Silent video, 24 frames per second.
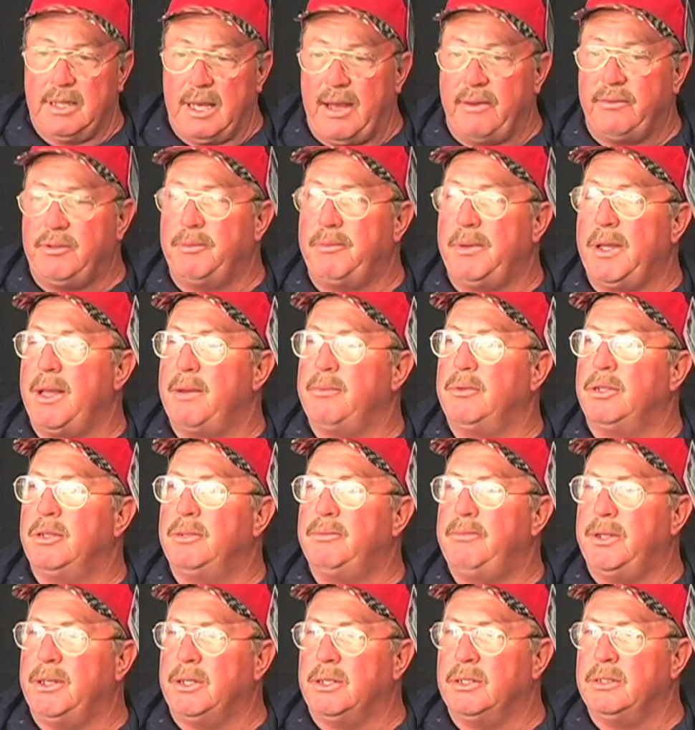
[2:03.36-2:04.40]
have to be able
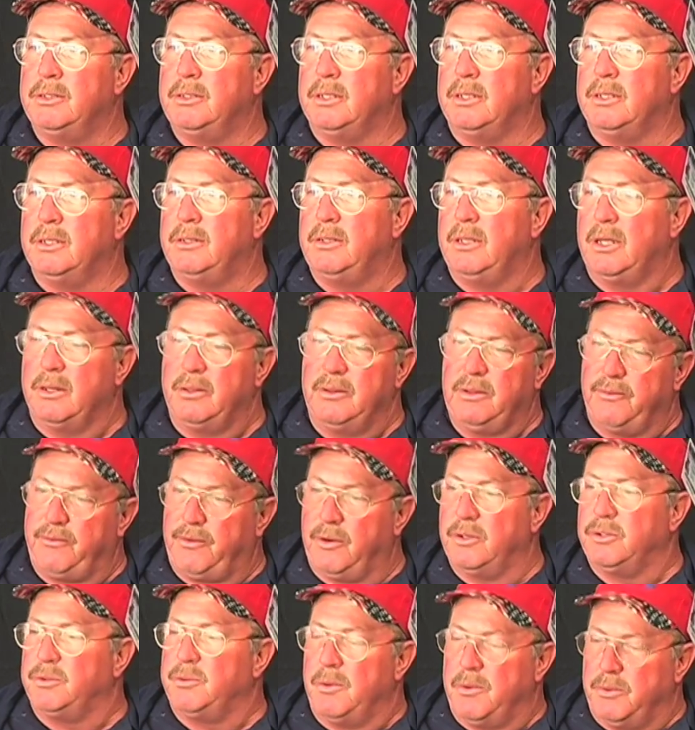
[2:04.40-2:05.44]
to build. The
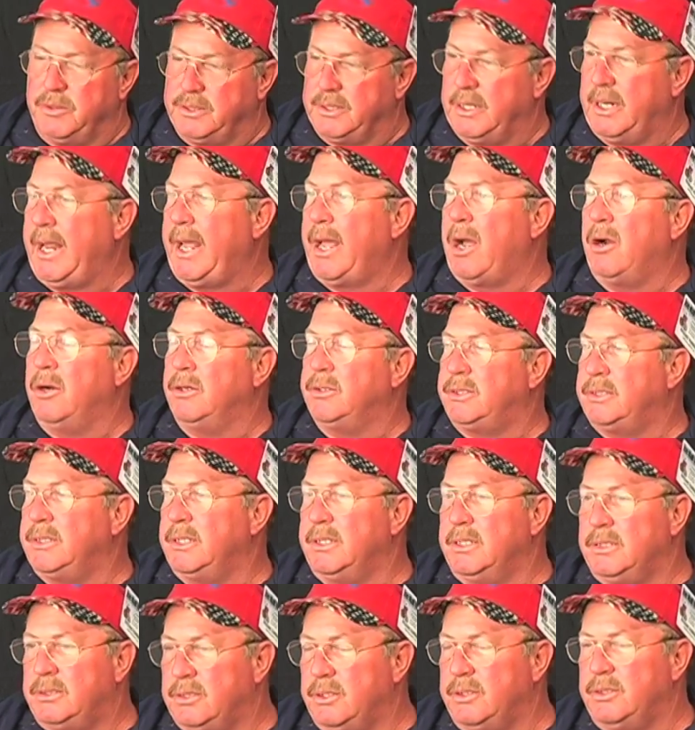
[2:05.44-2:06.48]
first one was an ARC, so
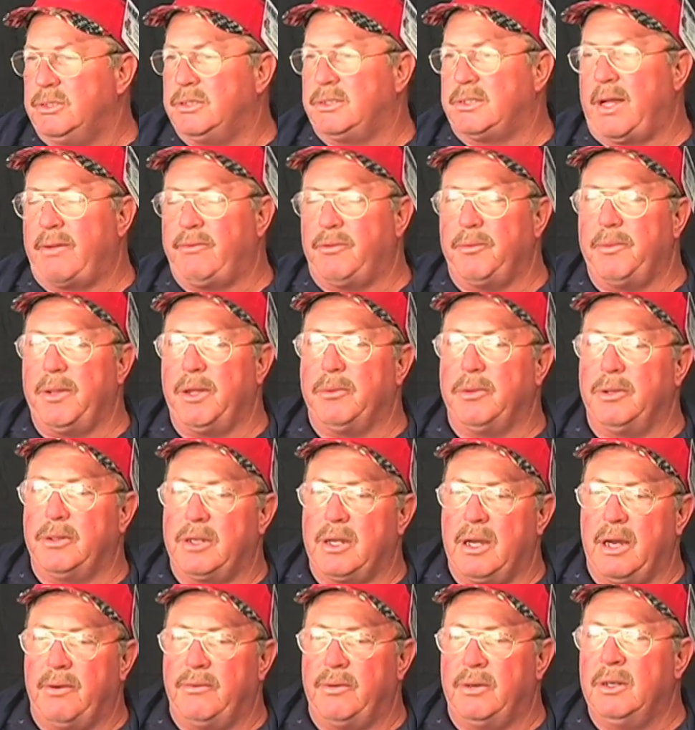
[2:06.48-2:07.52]
you just have to be able to
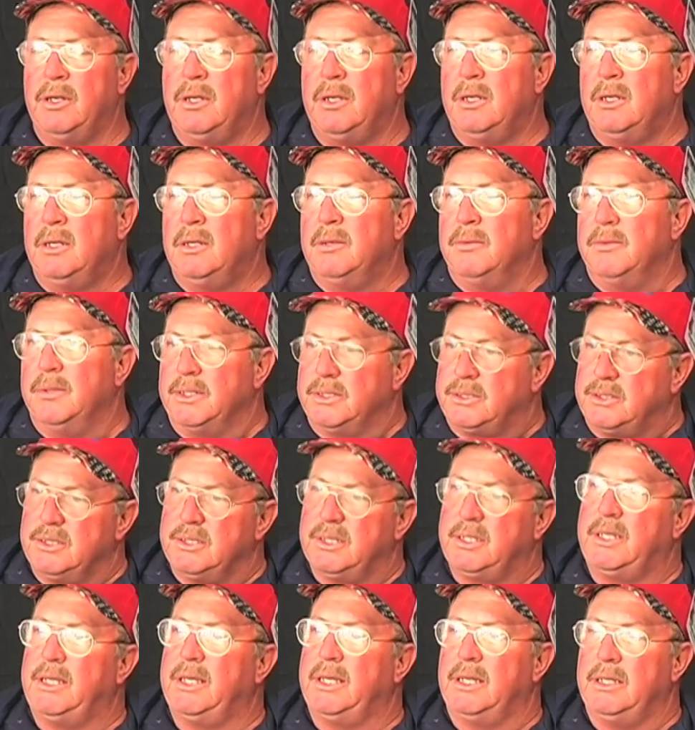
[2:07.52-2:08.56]
cover. This is
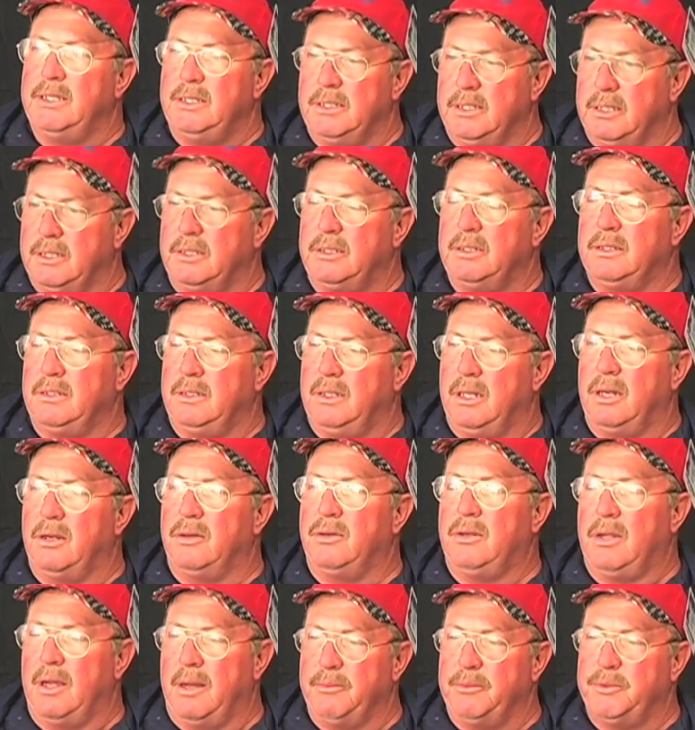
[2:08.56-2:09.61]
a kit, and
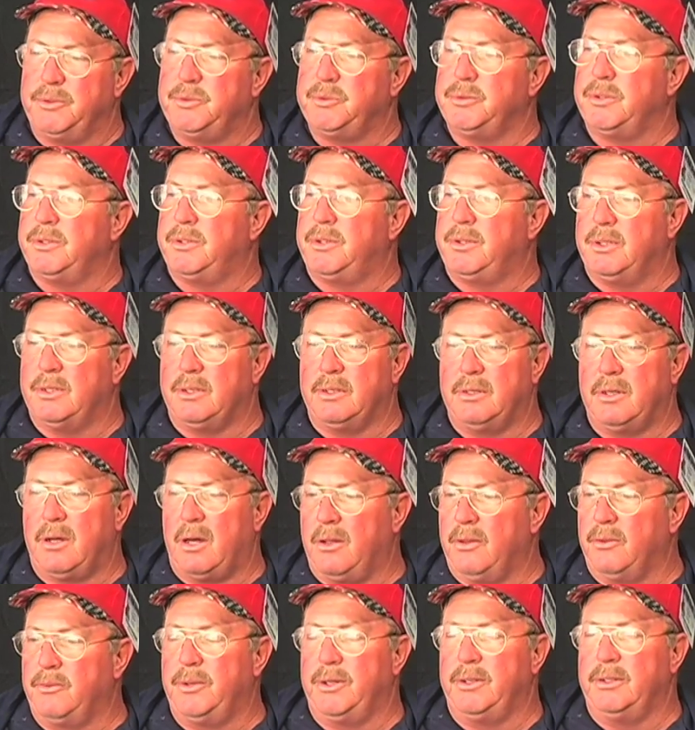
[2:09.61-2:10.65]
it comes with
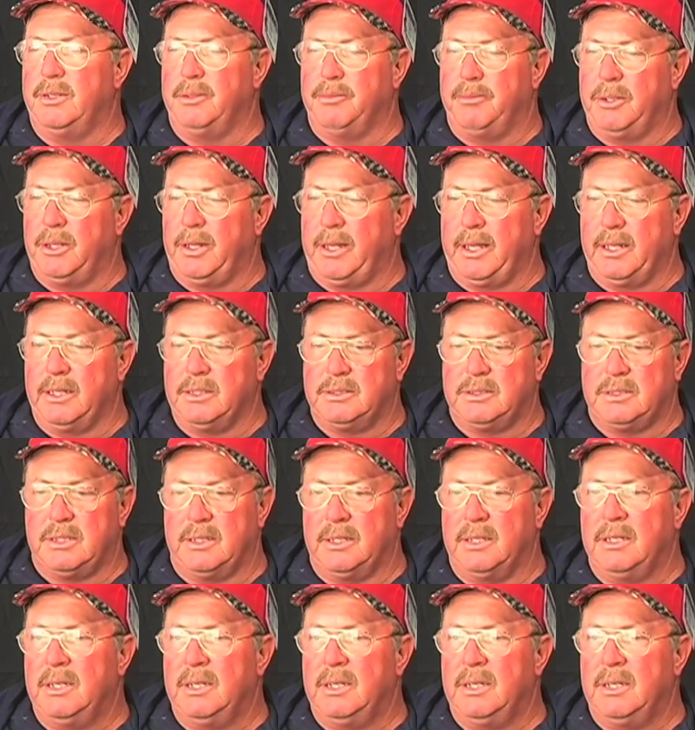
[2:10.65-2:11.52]
all the wood and the plans.